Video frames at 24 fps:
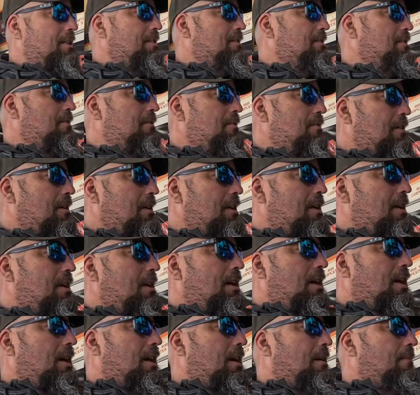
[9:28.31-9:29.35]
So
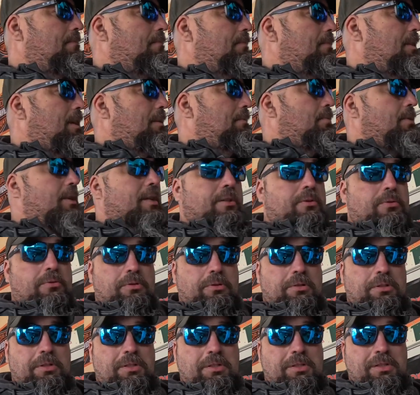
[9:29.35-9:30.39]
I'm pretty
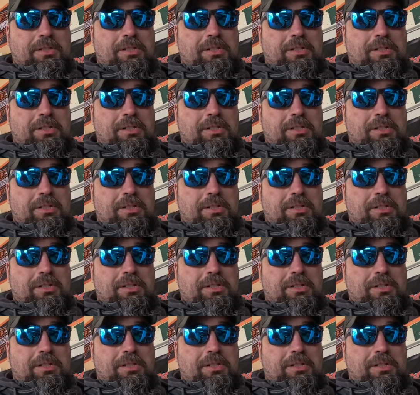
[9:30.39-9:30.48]
cool